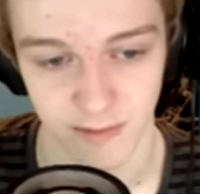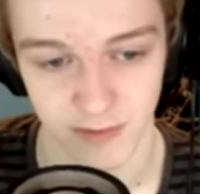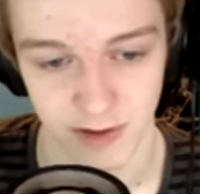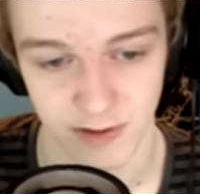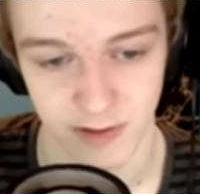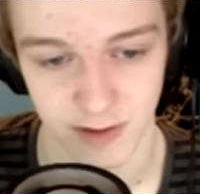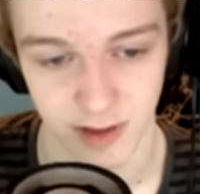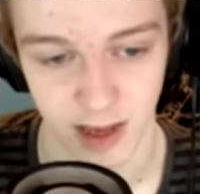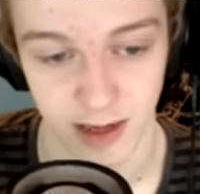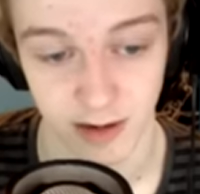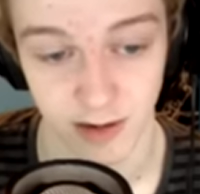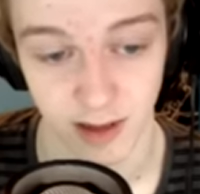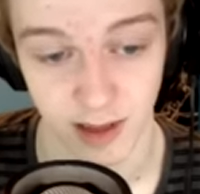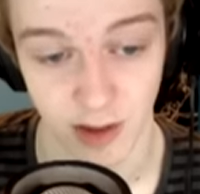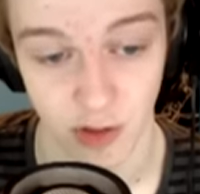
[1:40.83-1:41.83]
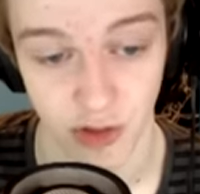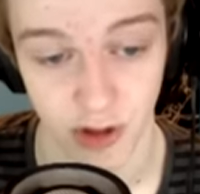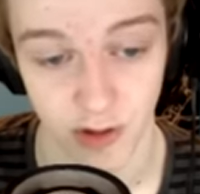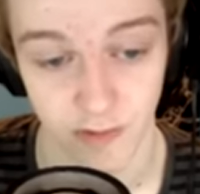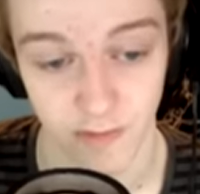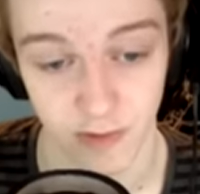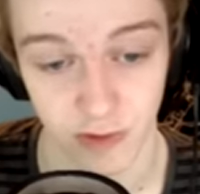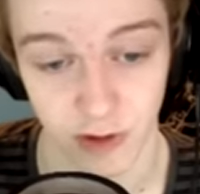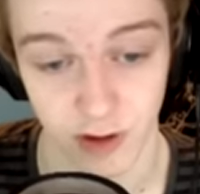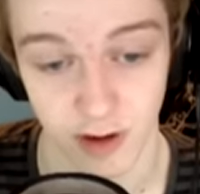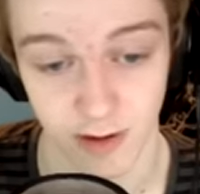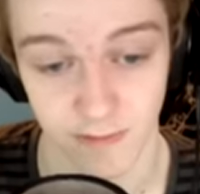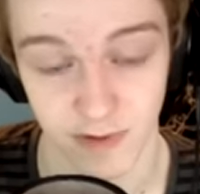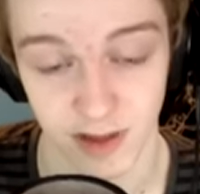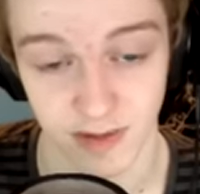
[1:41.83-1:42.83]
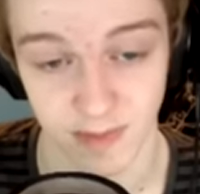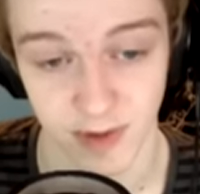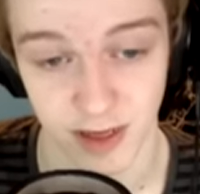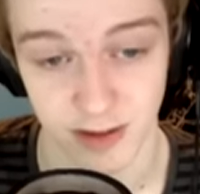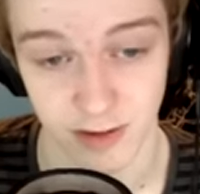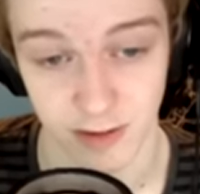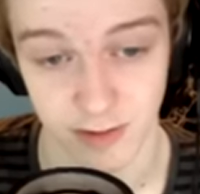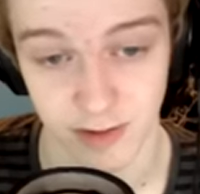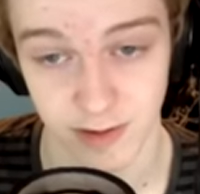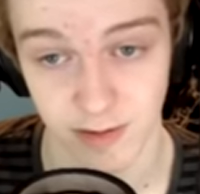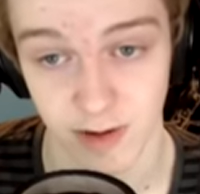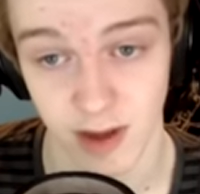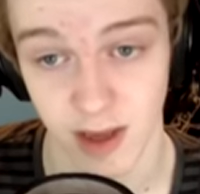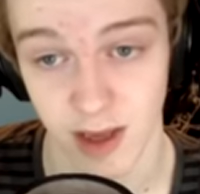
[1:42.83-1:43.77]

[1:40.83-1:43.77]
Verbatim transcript: the, and you can get a single version of these plates also.